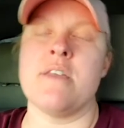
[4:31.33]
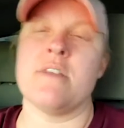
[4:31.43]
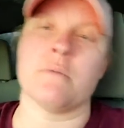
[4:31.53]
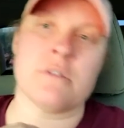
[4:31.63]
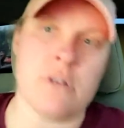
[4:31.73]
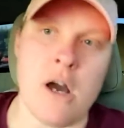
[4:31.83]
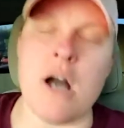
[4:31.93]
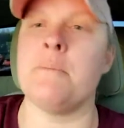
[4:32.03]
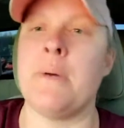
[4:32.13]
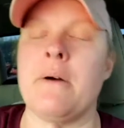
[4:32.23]
There was
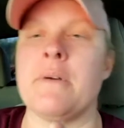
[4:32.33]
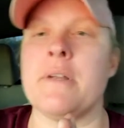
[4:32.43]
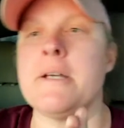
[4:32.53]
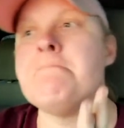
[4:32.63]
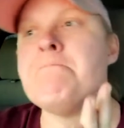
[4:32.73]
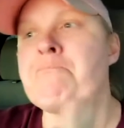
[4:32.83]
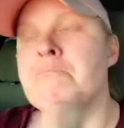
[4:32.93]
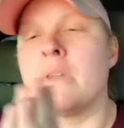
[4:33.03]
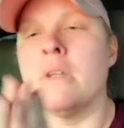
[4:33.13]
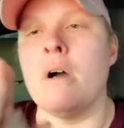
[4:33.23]
talk about it.
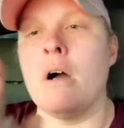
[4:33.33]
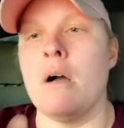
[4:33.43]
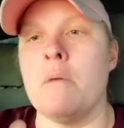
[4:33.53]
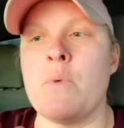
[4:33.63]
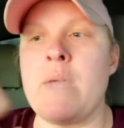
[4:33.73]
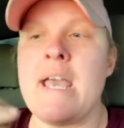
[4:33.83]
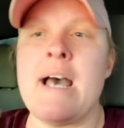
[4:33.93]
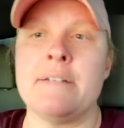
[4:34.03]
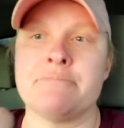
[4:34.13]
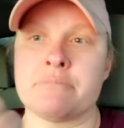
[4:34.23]
Um, we had